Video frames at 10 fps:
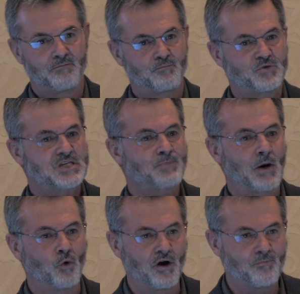just by
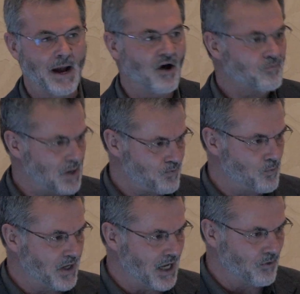word of mouth, people
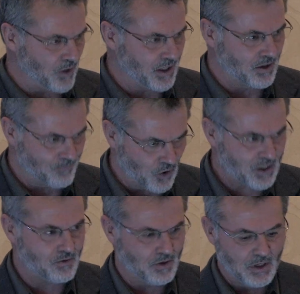began reading the
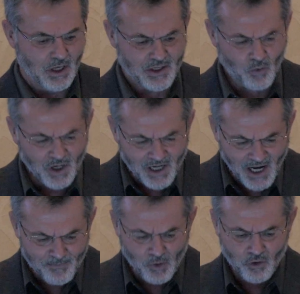book. There were a
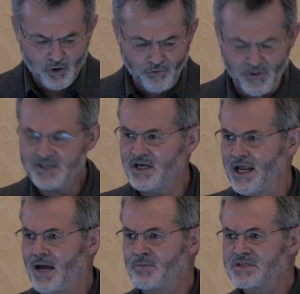couple little things that
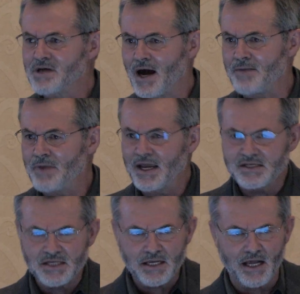happened. Time
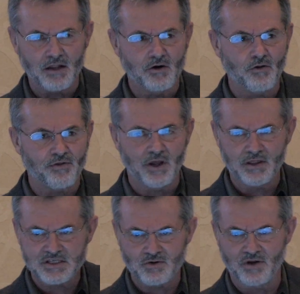magazine had a little thing
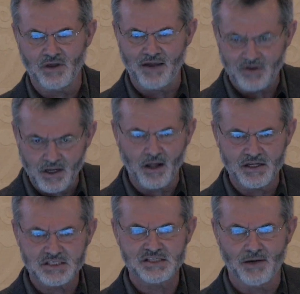that sort of gave it,
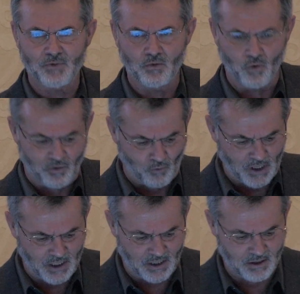this is something worth
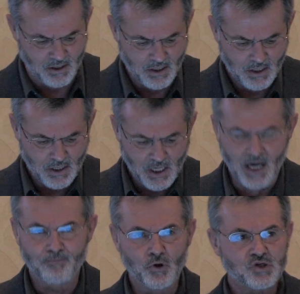reading.
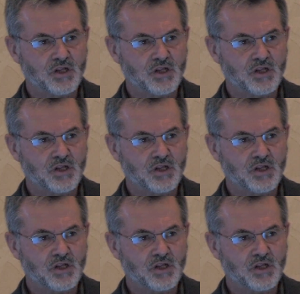Bruce